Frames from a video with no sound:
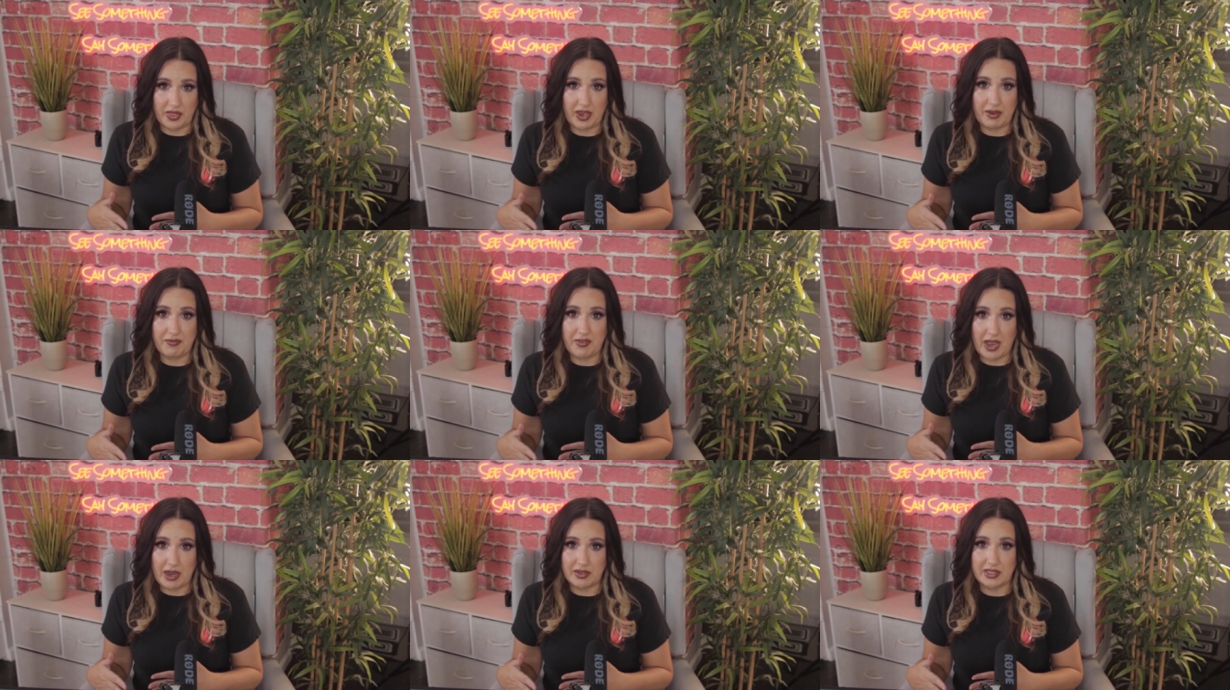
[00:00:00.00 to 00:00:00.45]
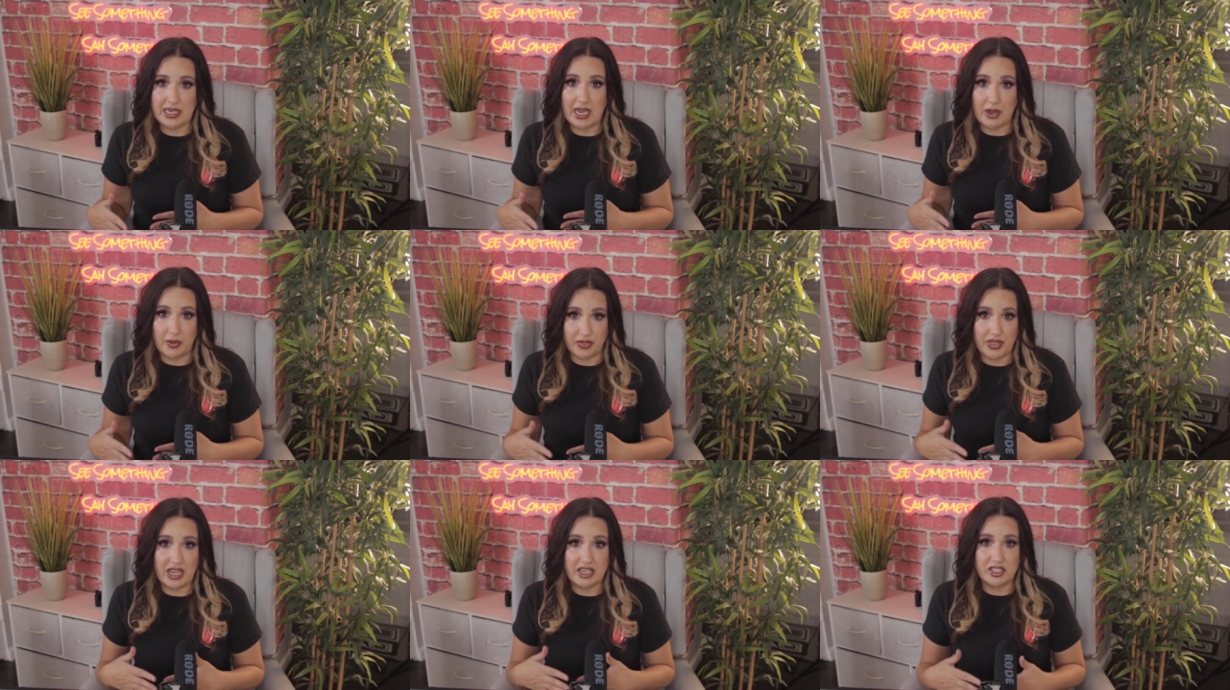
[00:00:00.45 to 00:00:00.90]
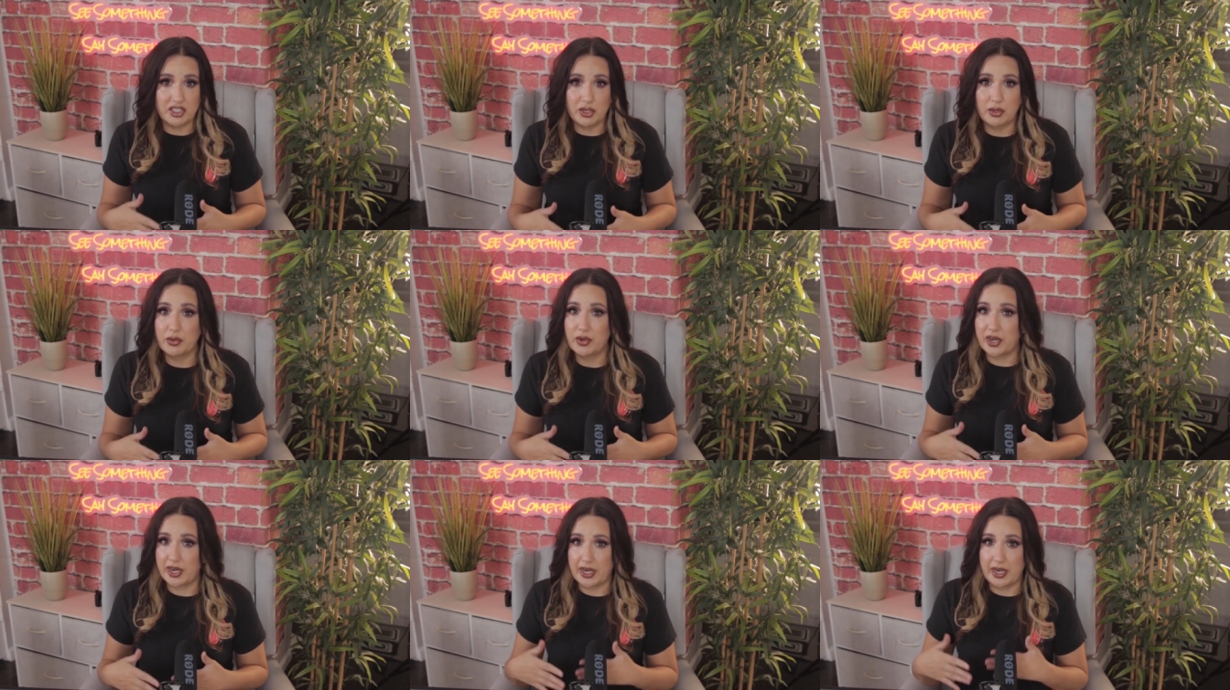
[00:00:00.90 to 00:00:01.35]
they found out that
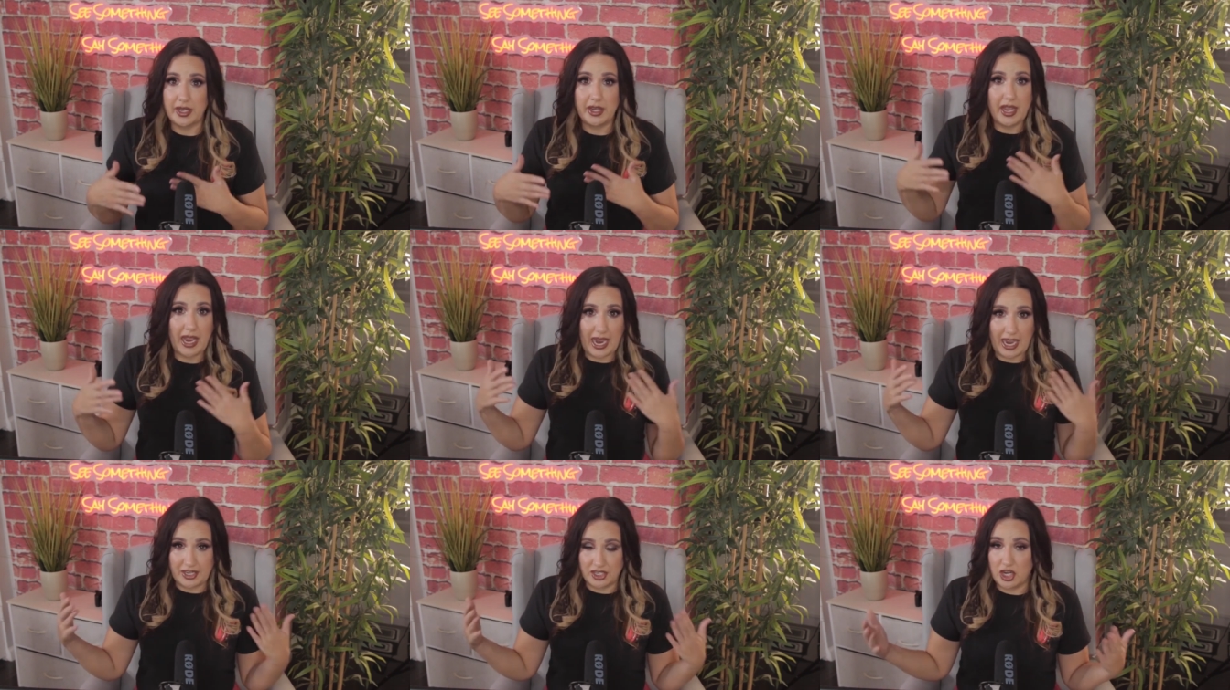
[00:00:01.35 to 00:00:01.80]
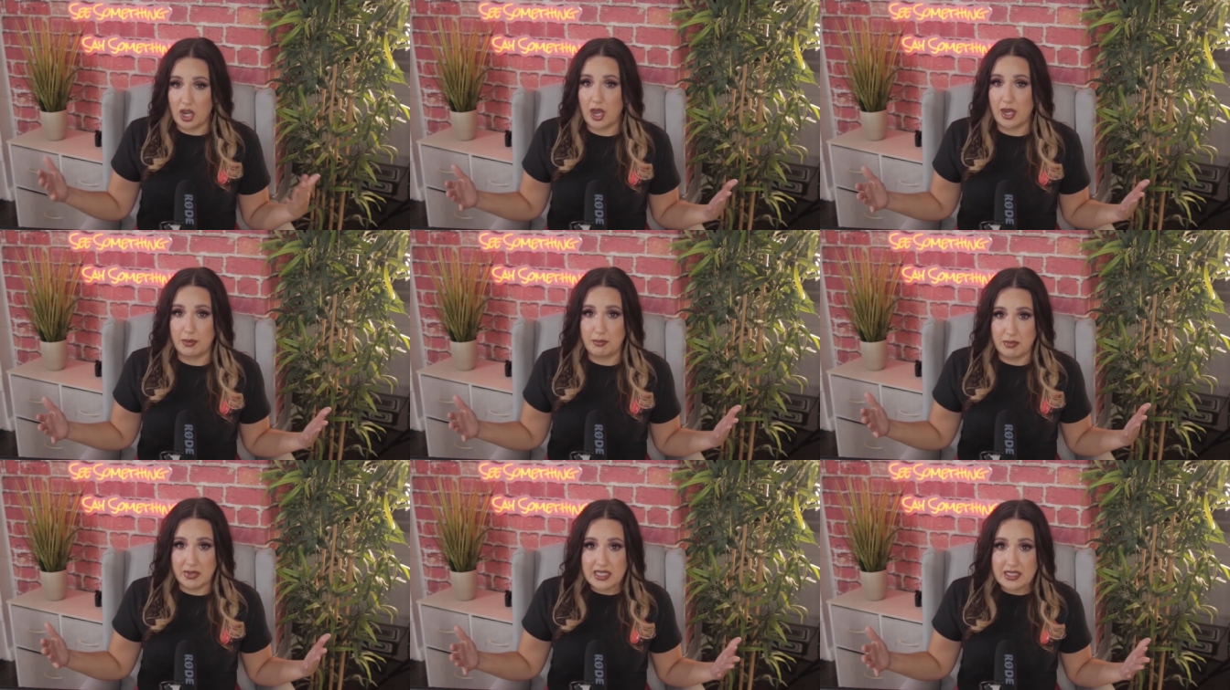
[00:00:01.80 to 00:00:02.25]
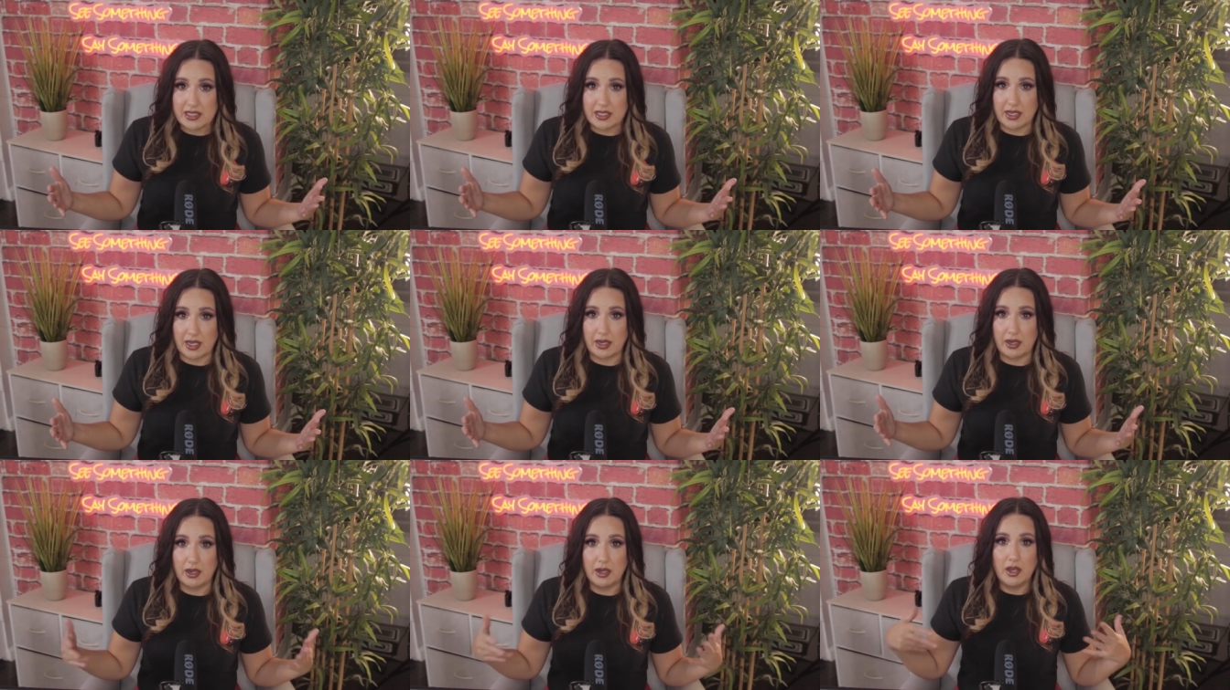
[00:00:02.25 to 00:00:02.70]
Tori had gone
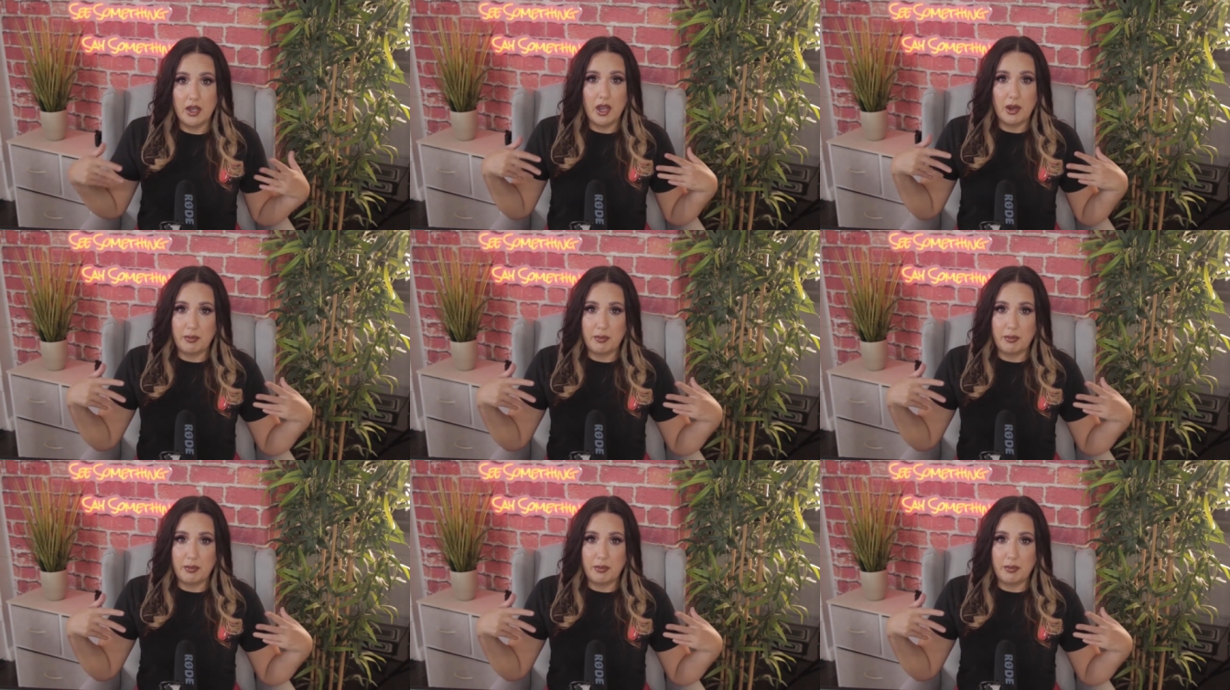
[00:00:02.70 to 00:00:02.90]
missing.